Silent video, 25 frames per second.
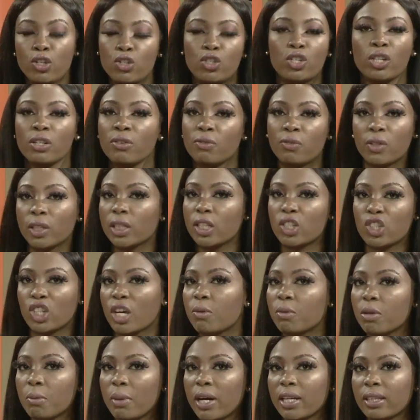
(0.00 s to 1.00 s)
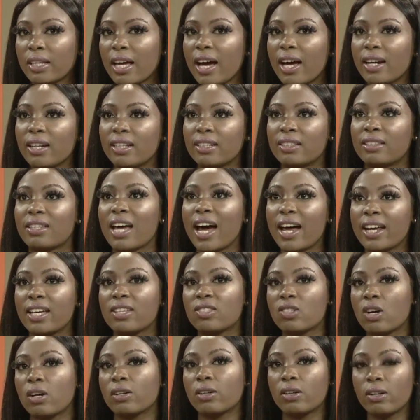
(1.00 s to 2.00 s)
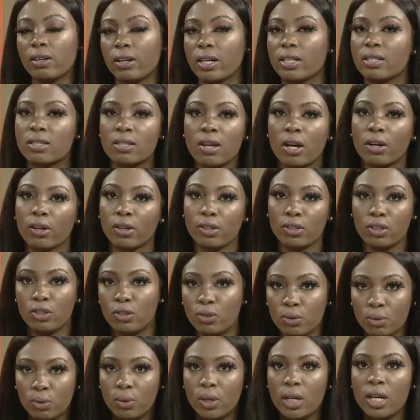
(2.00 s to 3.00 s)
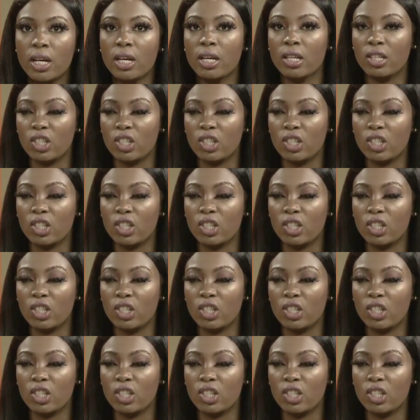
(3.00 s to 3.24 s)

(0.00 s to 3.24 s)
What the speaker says: You shouldn't feel ashamed about that. That is on her. It's not on you.